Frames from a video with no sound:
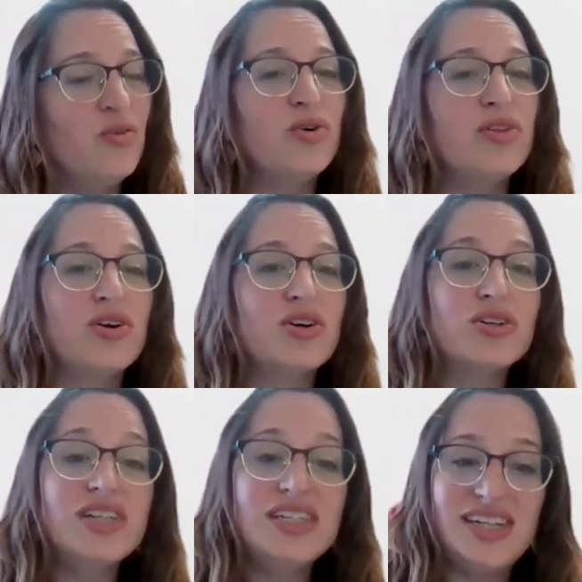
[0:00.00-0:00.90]
or the
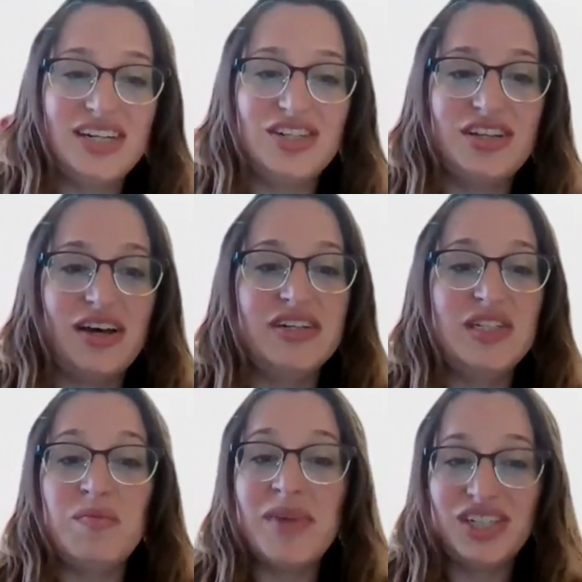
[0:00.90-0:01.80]
early stages of a
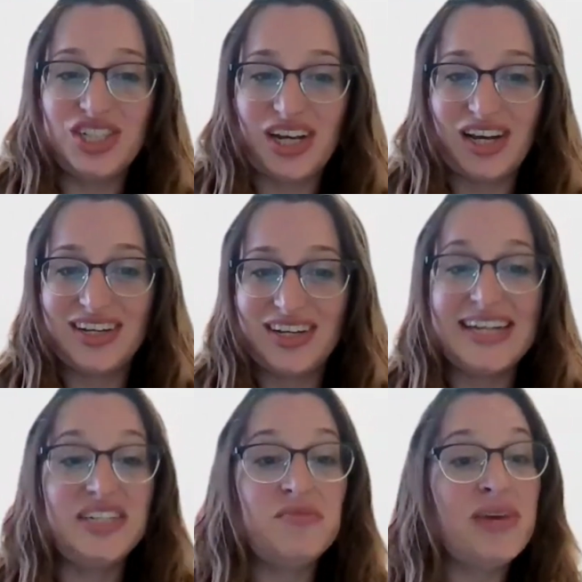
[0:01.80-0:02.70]
dementia.
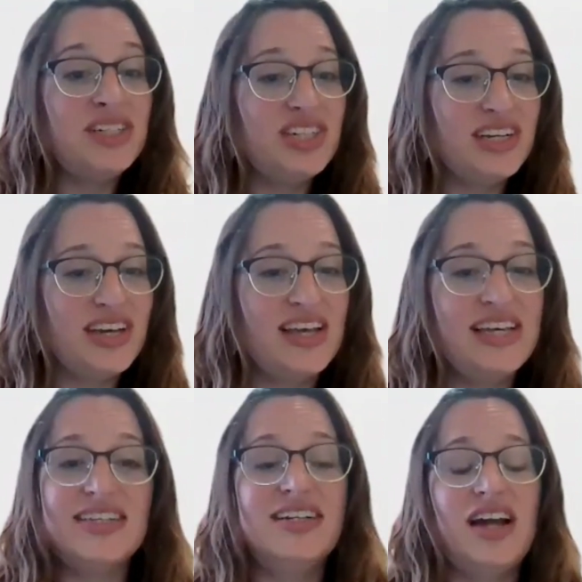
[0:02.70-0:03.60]
And dementia
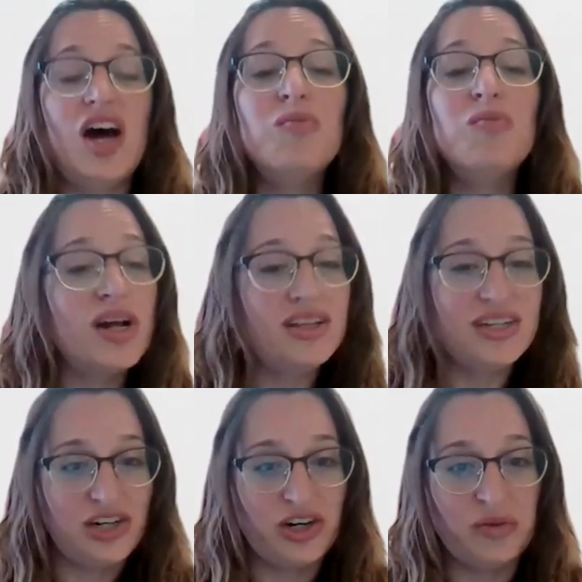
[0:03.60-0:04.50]
is an umbrella
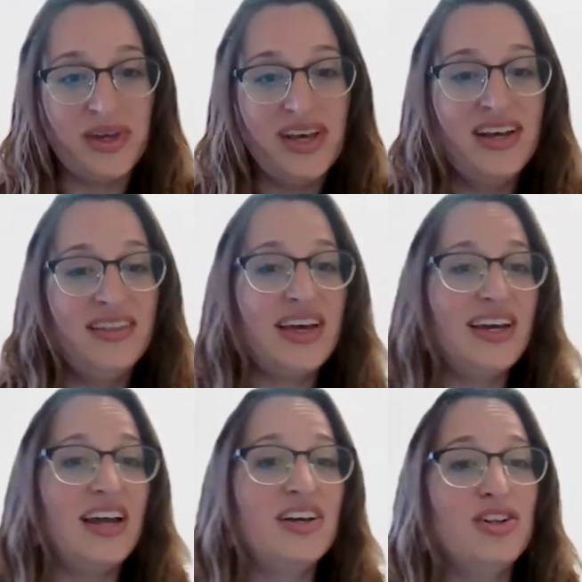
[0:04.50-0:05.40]
term
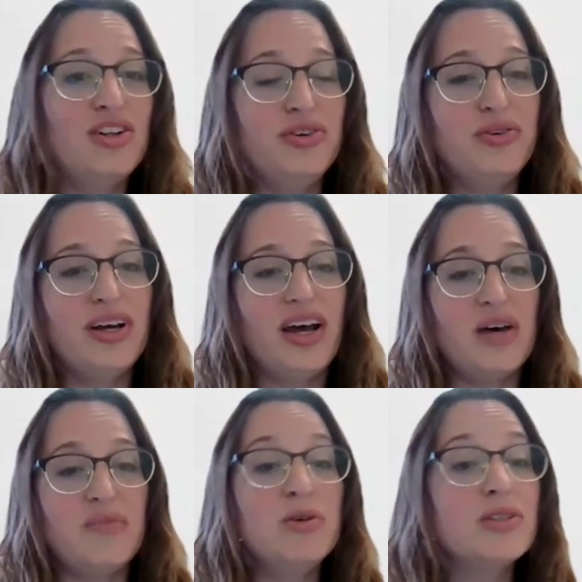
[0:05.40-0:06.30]
that could include
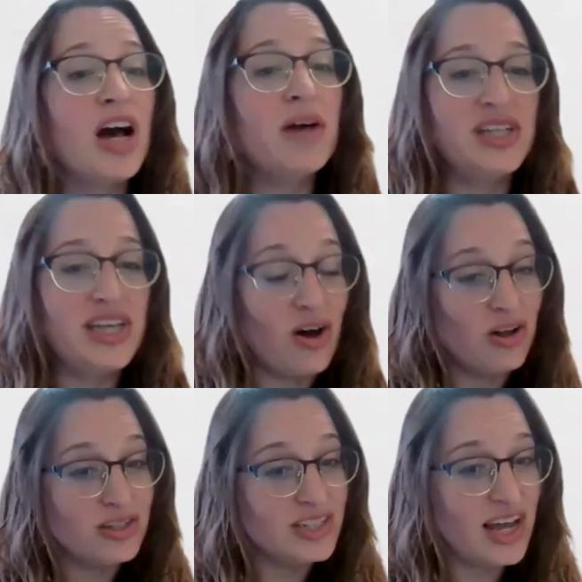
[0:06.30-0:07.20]
most commonly
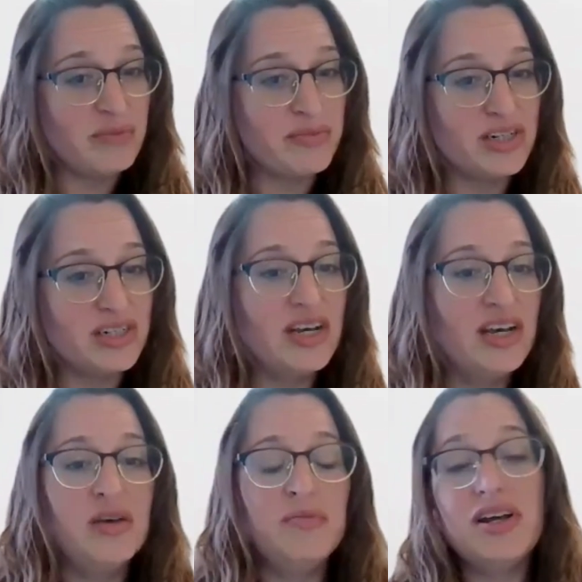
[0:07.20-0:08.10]
Alzheimer's,
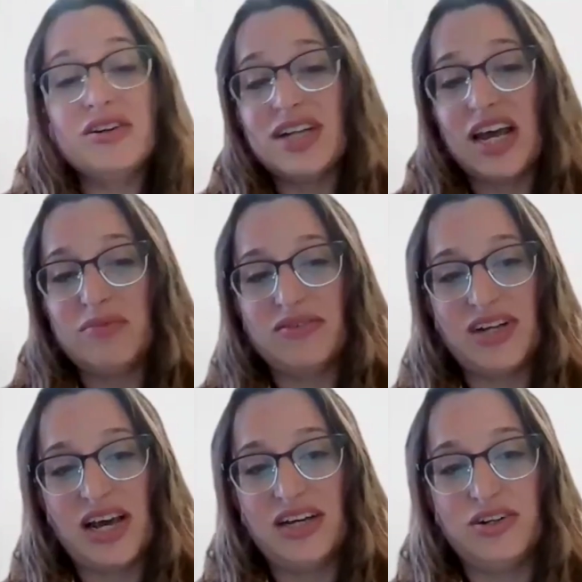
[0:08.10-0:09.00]
but other types of
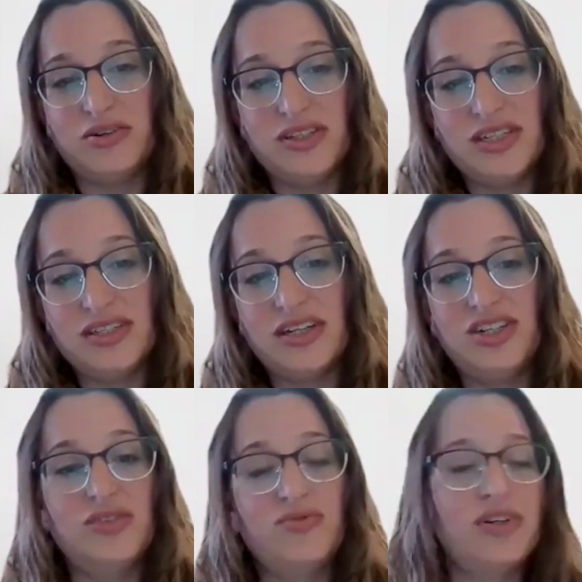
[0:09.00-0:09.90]
diagnoses
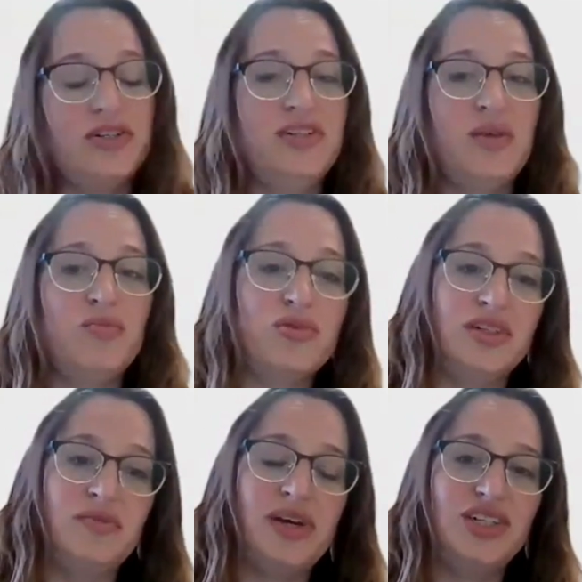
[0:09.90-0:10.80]
such as
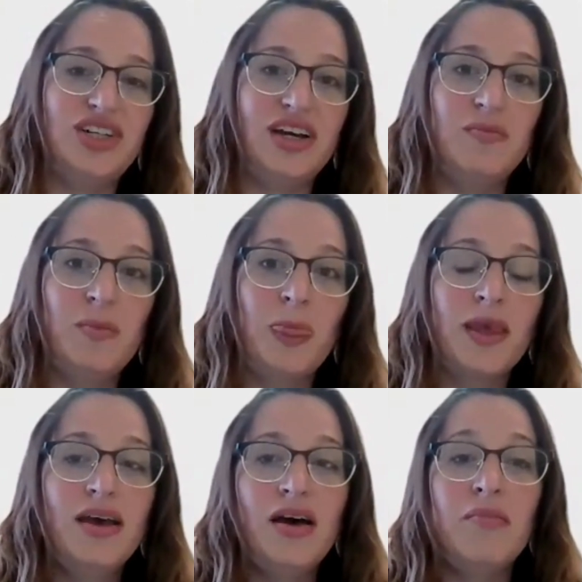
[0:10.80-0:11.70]
frontotemporal dementia.
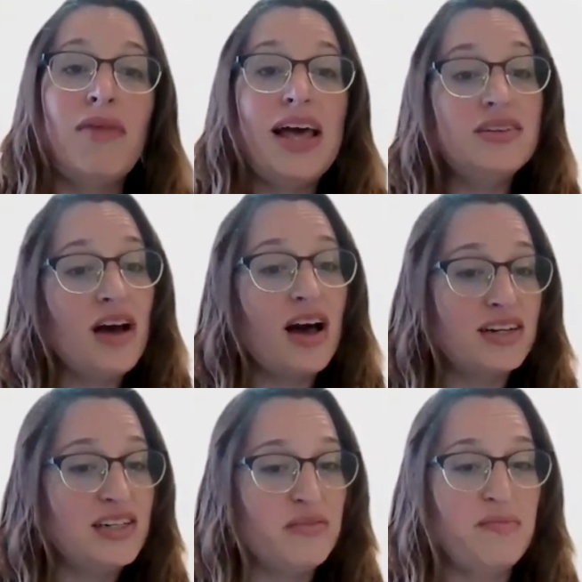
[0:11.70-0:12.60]
Mild
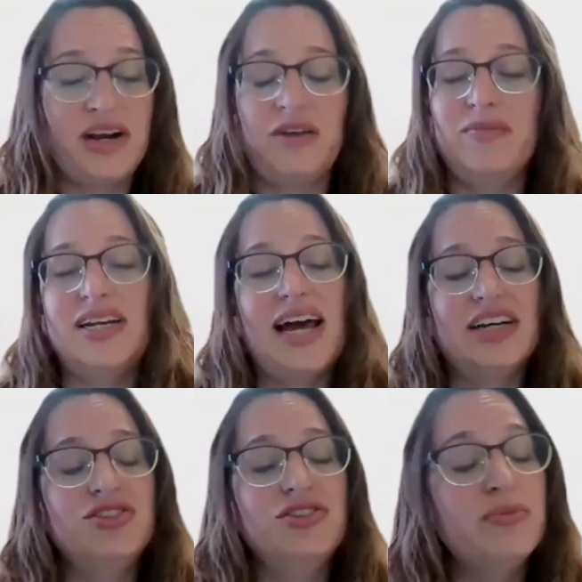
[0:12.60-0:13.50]
cognitive impairment
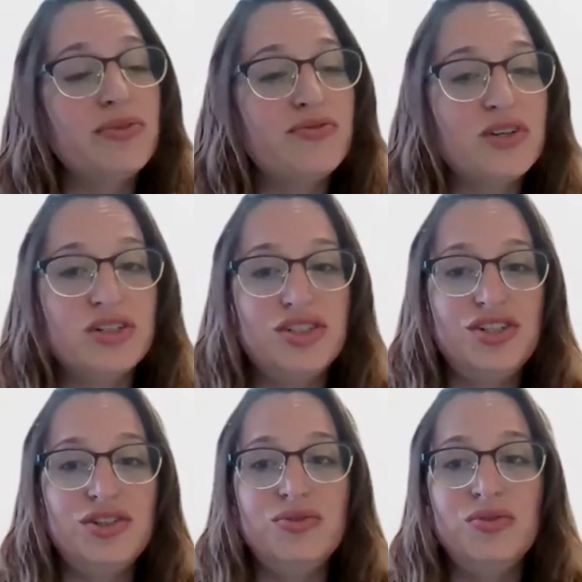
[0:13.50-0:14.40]
actually refers
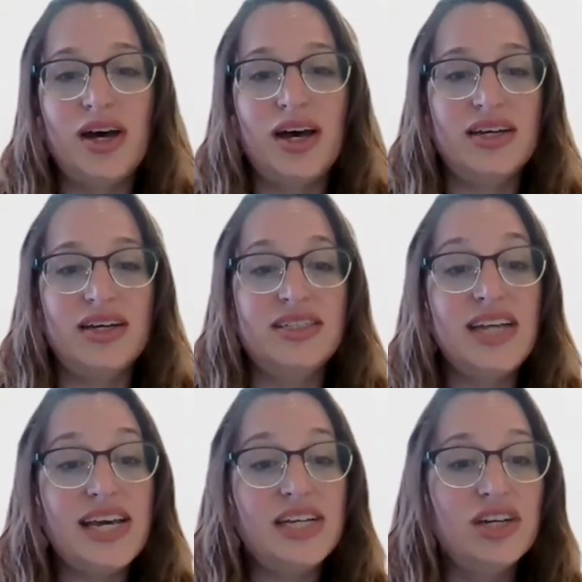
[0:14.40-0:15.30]
to a
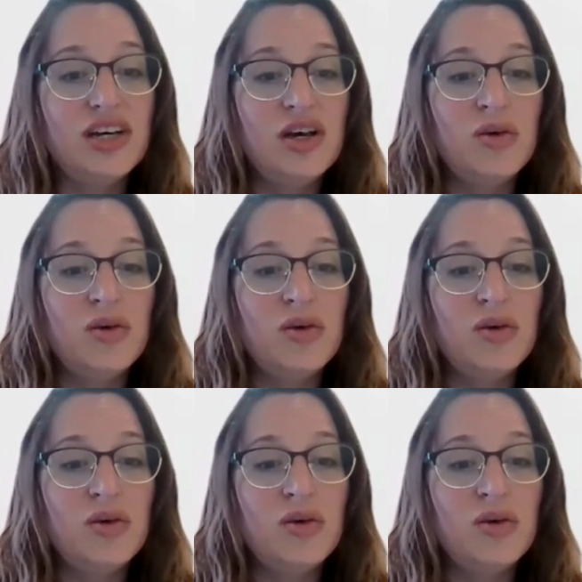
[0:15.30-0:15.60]
stage